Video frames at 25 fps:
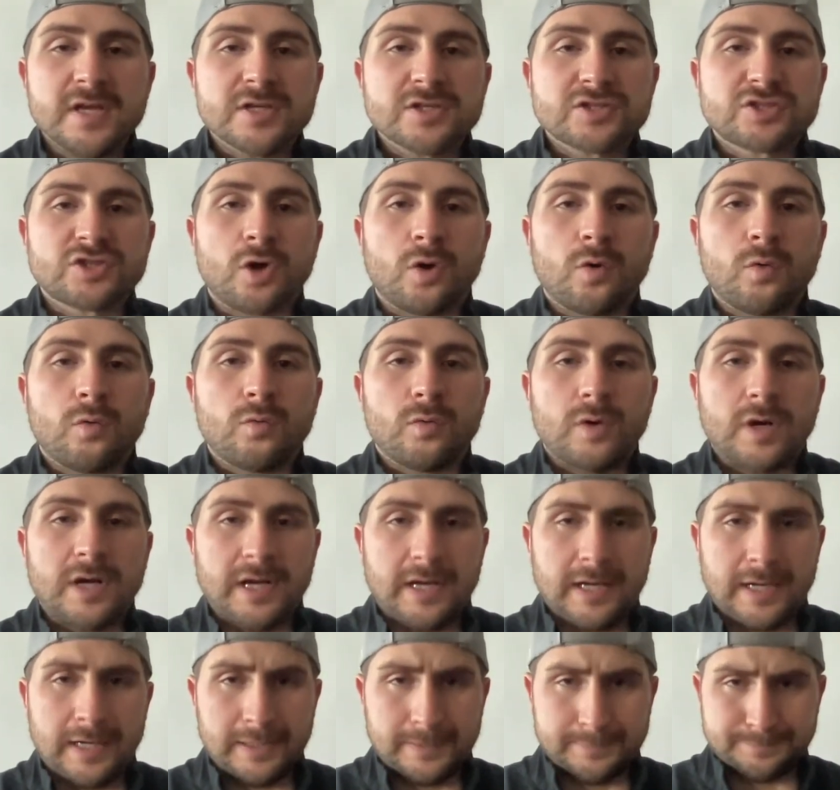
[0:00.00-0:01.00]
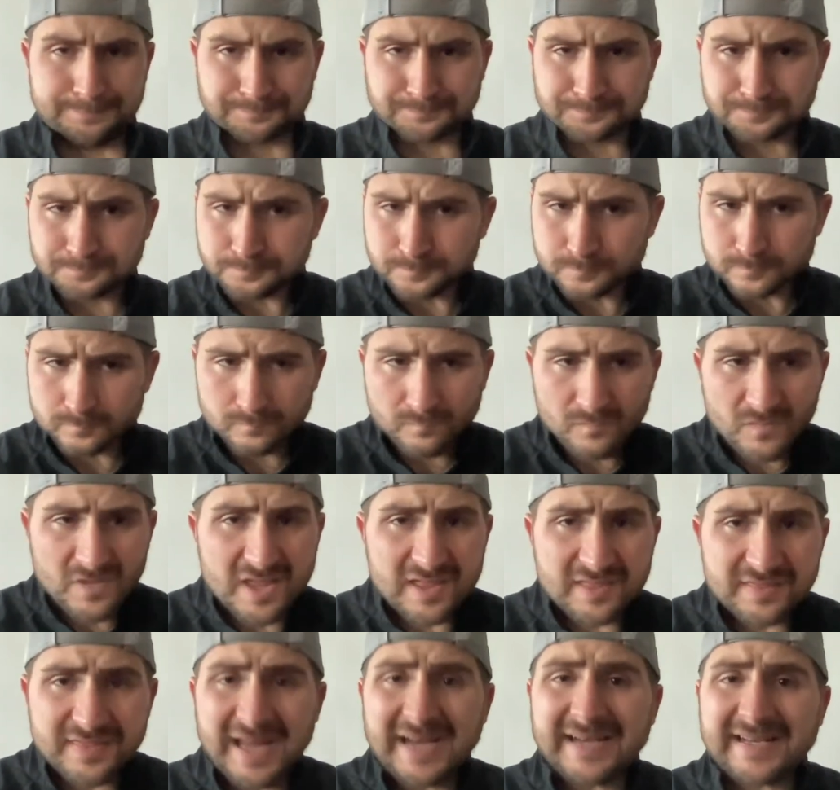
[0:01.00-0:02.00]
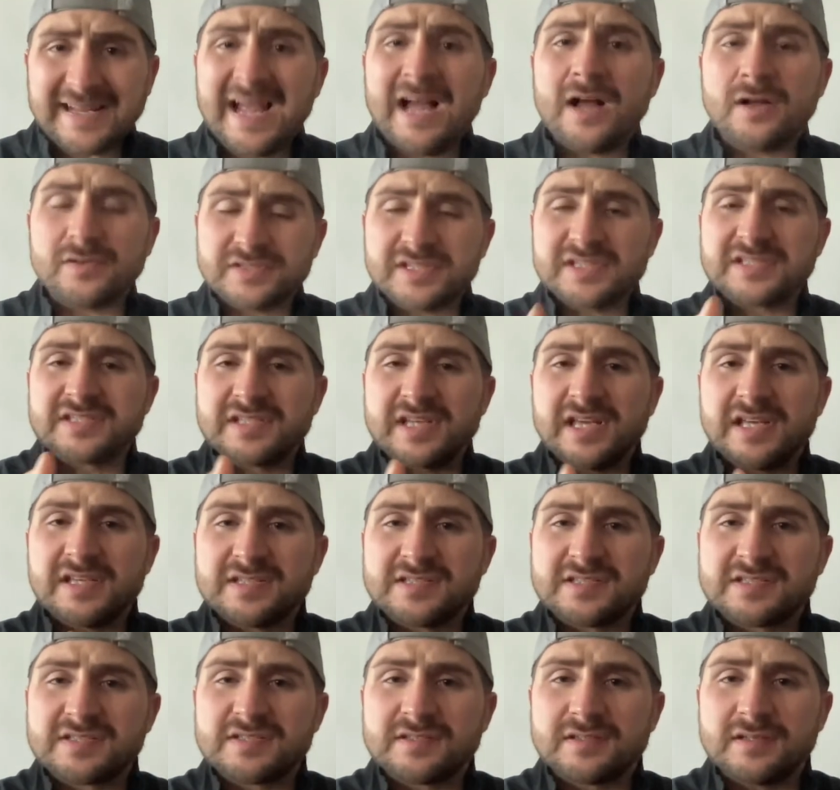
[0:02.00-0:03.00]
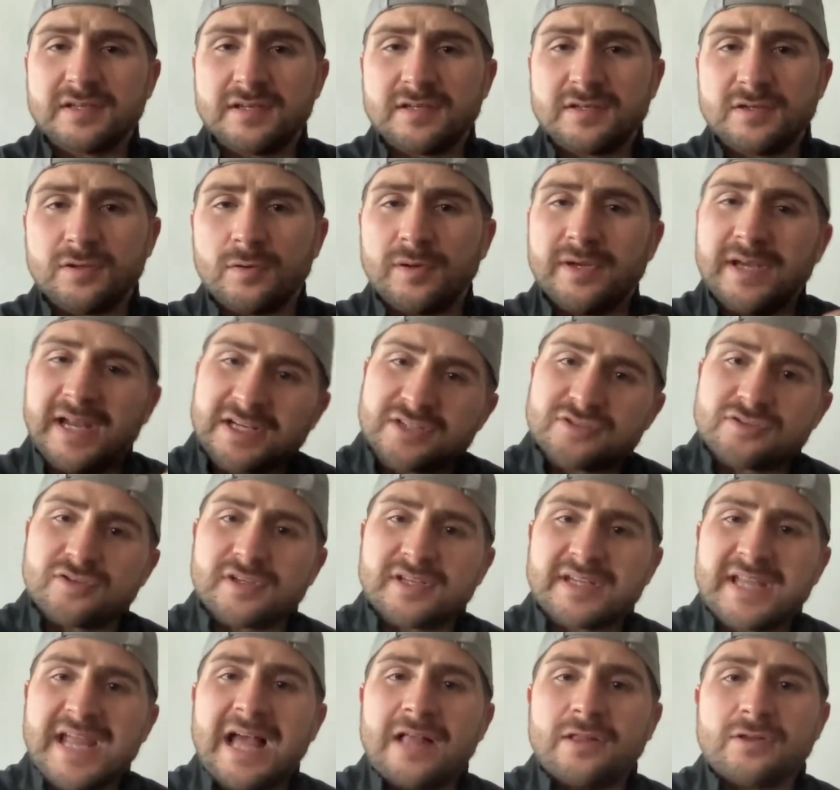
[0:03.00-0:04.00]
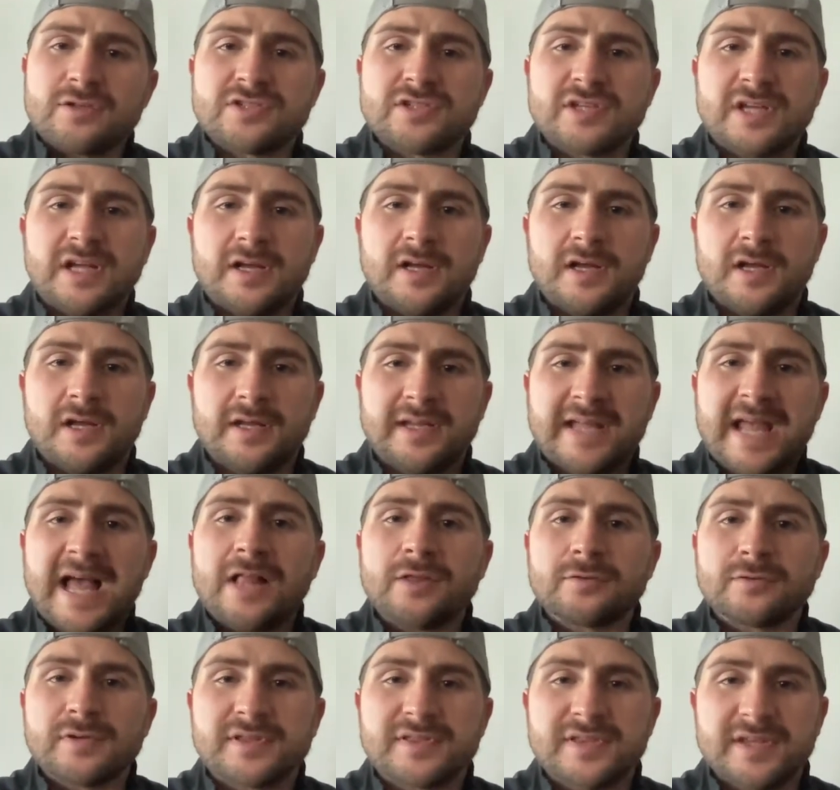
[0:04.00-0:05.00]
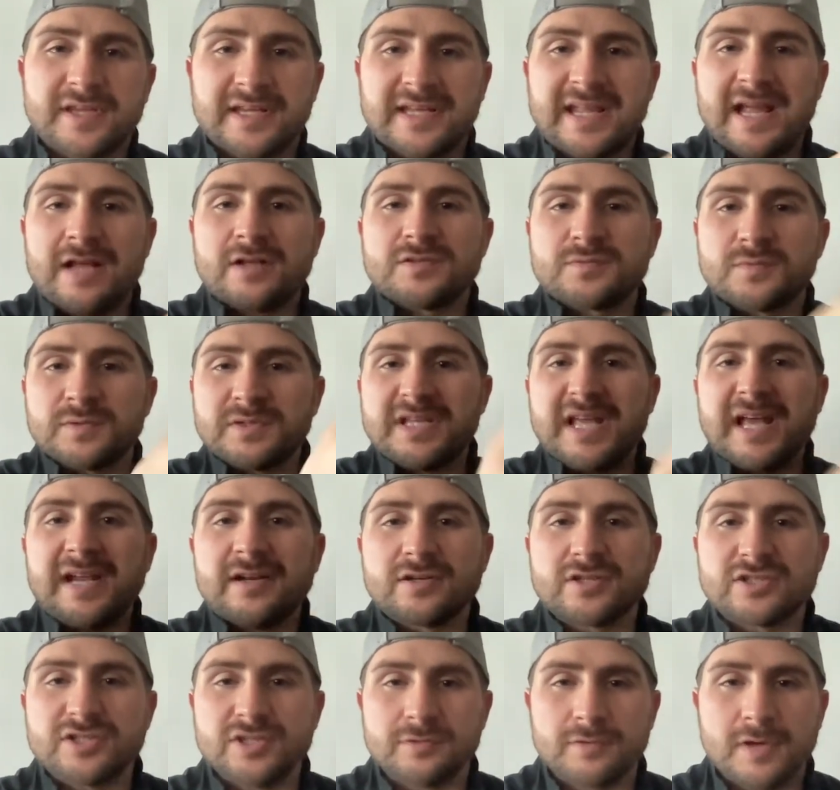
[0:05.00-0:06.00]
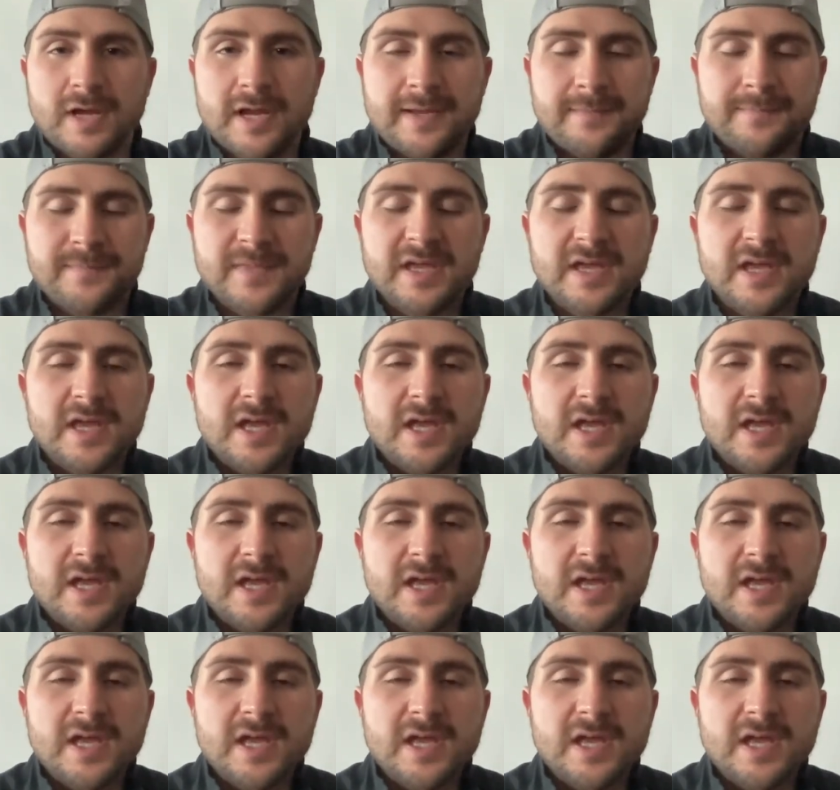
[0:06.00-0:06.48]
So that counts as an extra calorie thing. It counts with the energy, right?